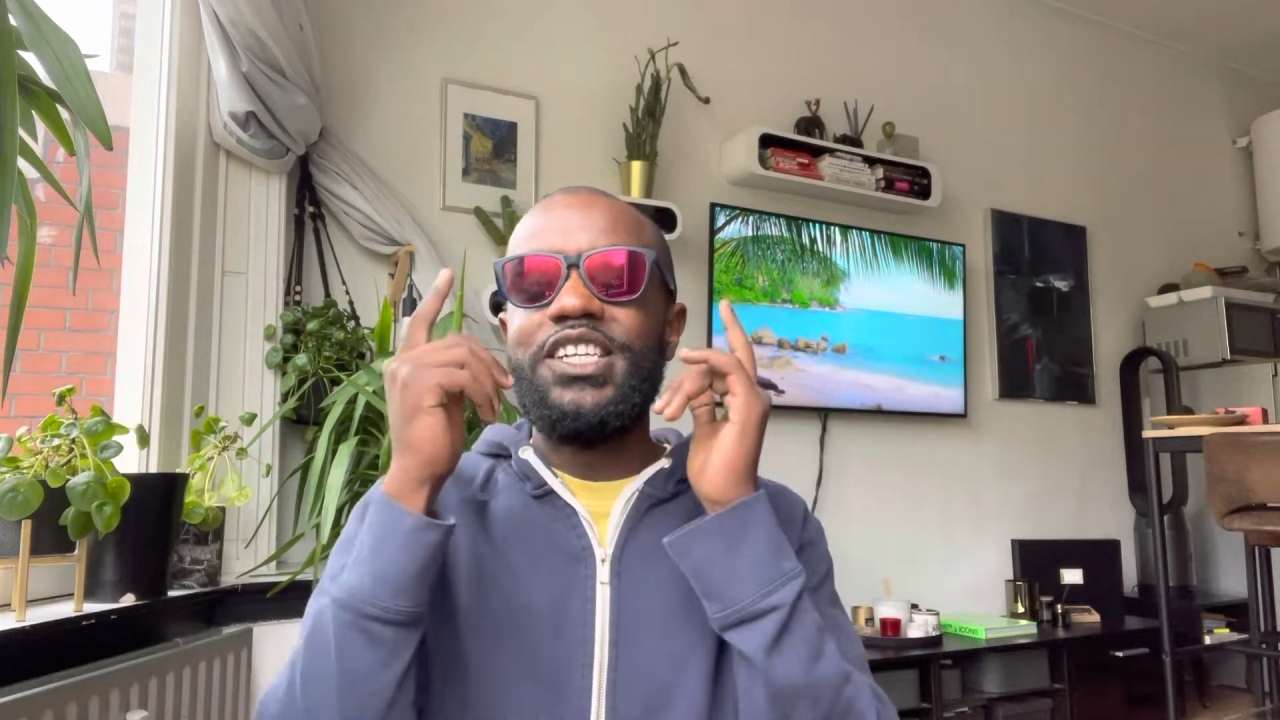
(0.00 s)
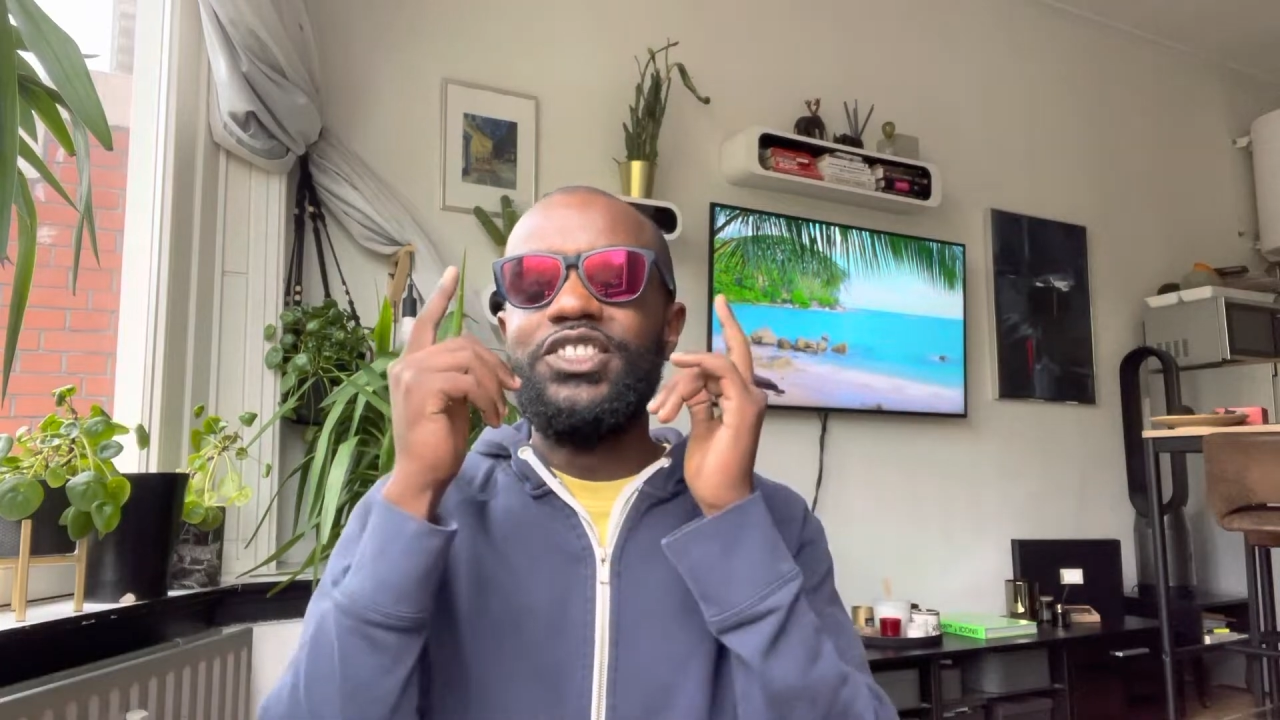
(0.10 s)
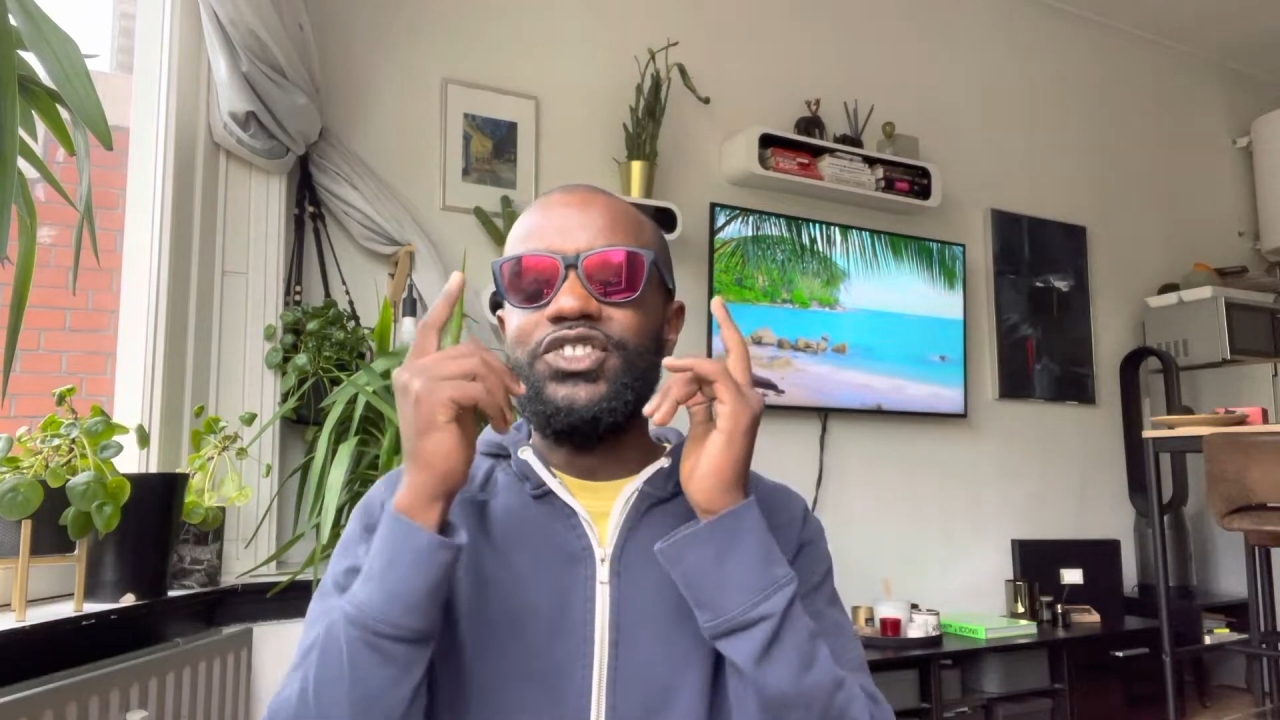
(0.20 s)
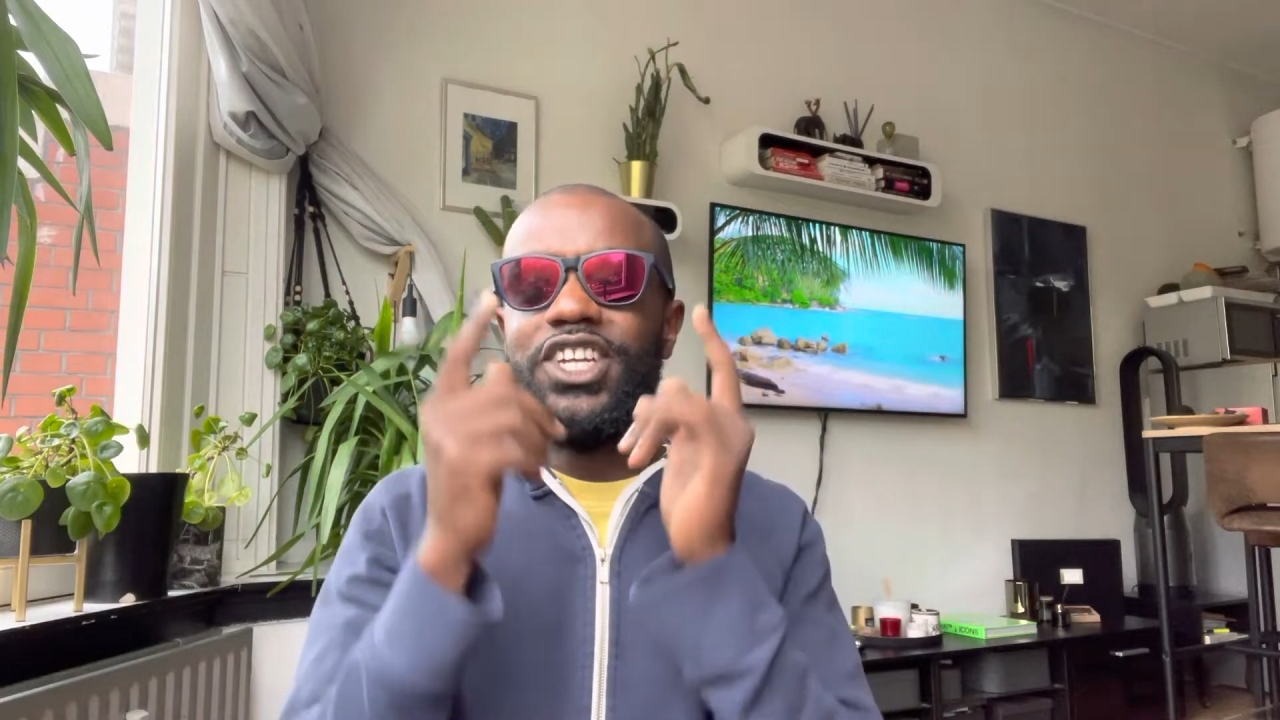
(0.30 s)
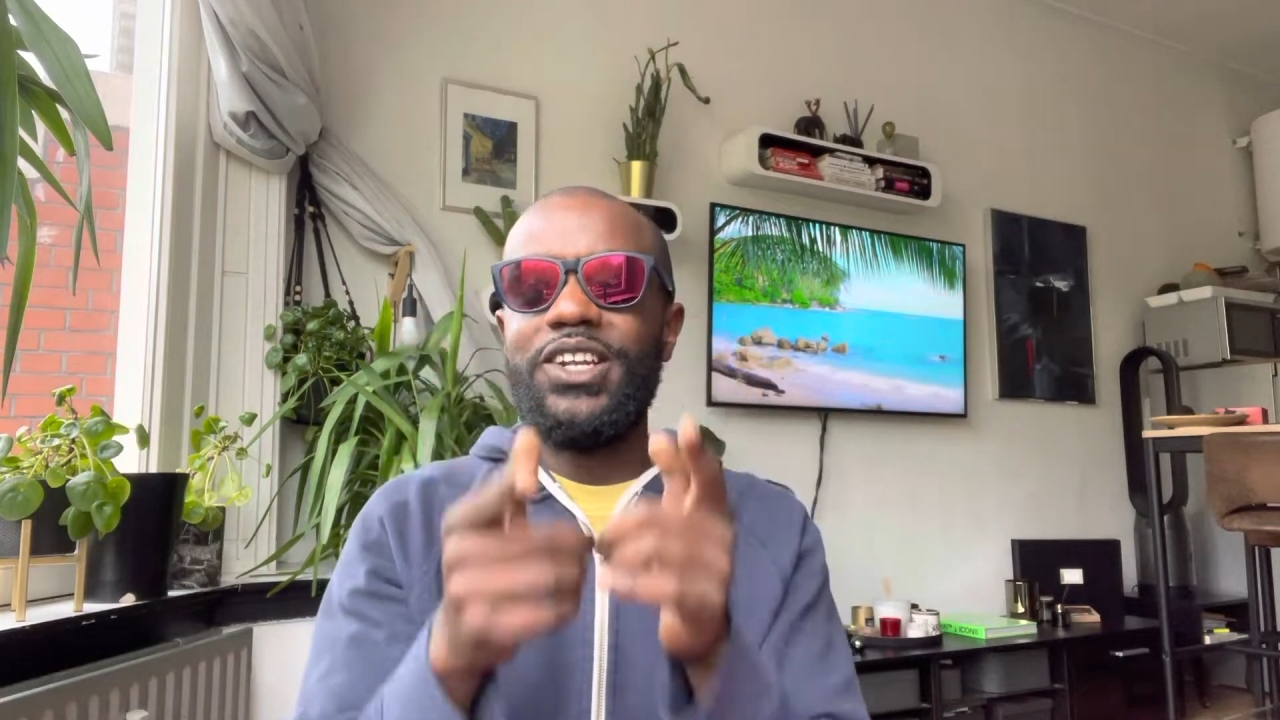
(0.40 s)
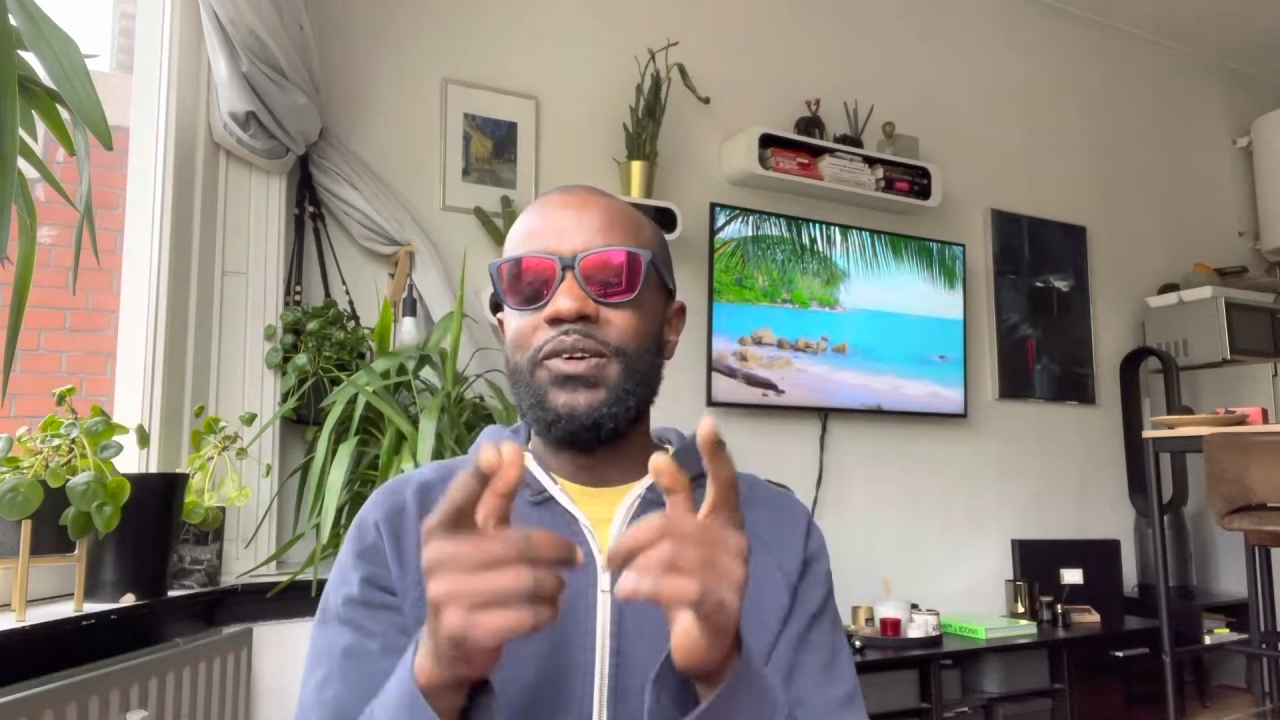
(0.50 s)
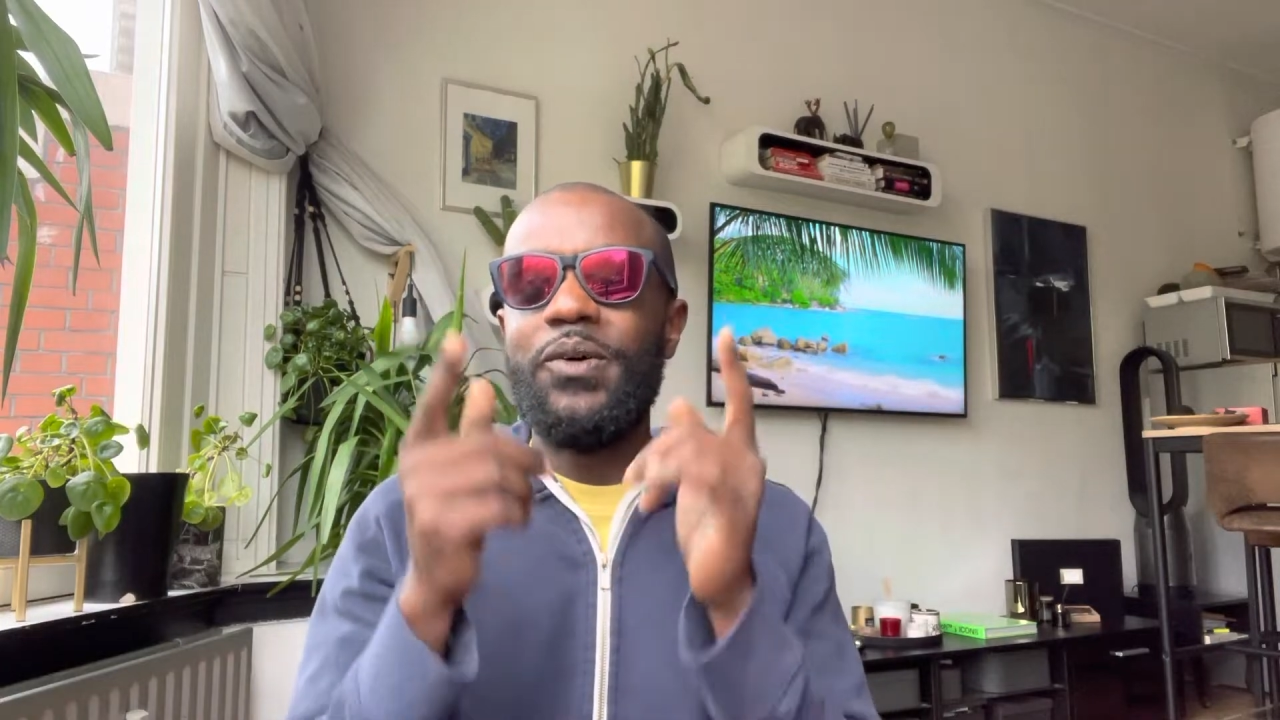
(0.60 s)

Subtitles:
general